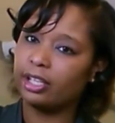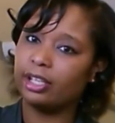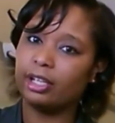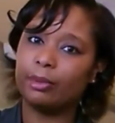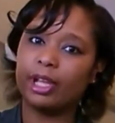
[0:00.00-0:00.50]

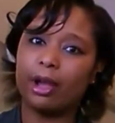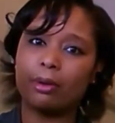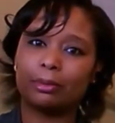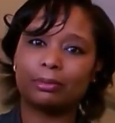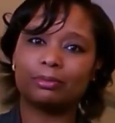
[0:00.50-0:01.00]
Here we
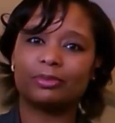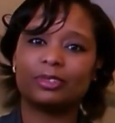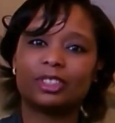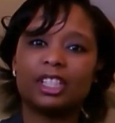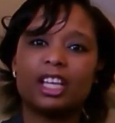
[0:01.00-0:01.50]
go.
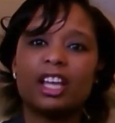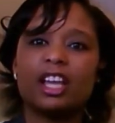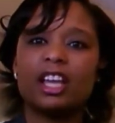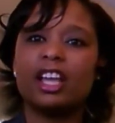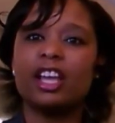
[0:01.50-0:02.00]

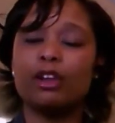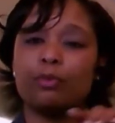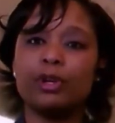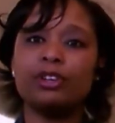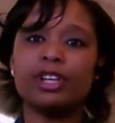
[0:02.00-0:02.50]
And
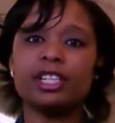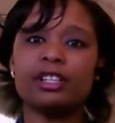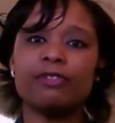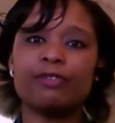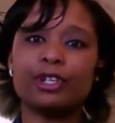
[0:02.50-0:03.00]
when you get to
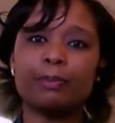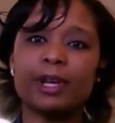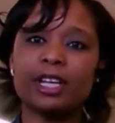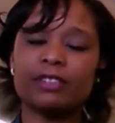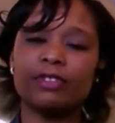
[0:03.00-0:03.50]
the first
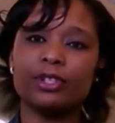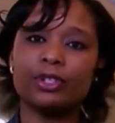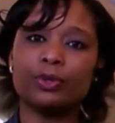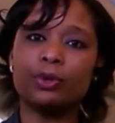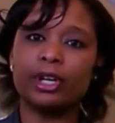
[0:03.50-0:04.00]
page of the
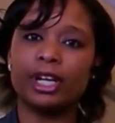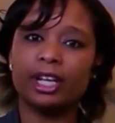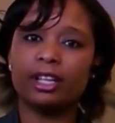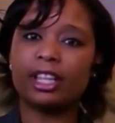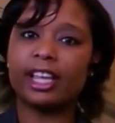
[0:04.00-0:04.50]
story,
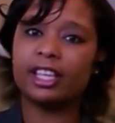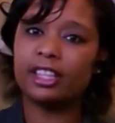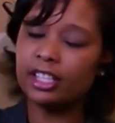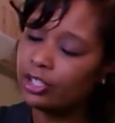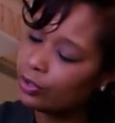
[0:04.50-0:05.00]
like in
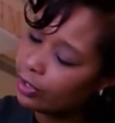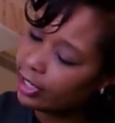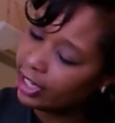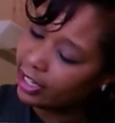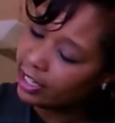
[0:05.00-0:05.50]
this story,
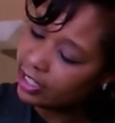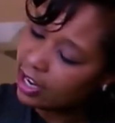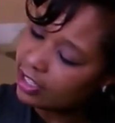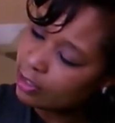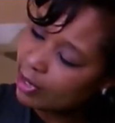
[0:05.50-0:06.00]
it
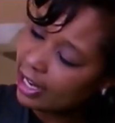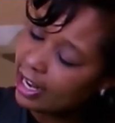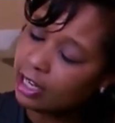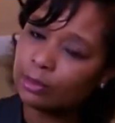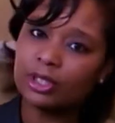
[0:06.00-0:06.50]
talks about
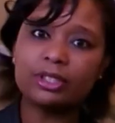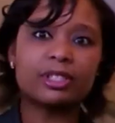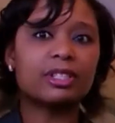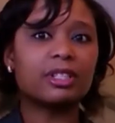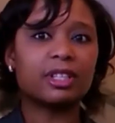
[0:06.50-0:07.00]
animals.
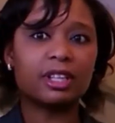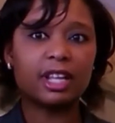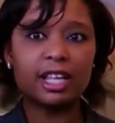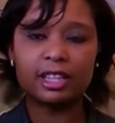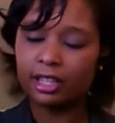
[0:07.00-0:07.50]

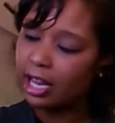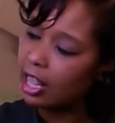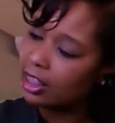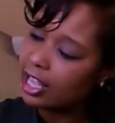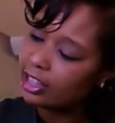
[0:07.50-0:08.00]

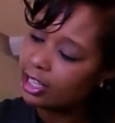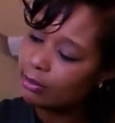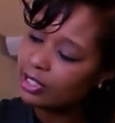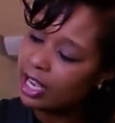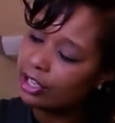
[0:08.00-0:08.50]
Let them
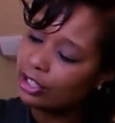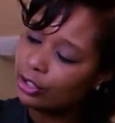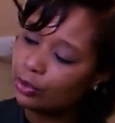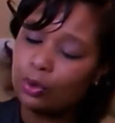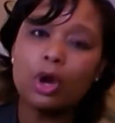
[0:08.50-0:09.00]
tell
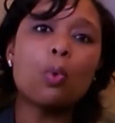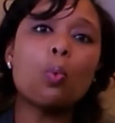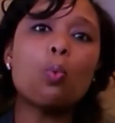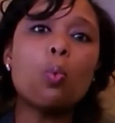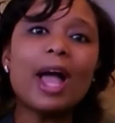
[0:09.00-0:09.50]
you,
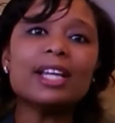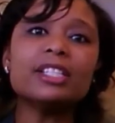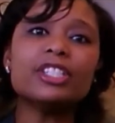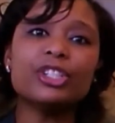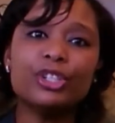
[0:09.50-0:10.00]
what
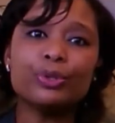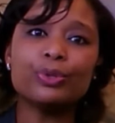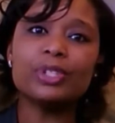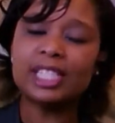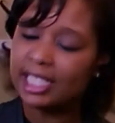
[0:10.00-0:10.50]
do you
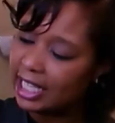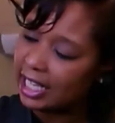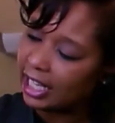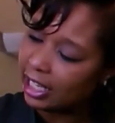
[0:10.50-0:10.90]
see?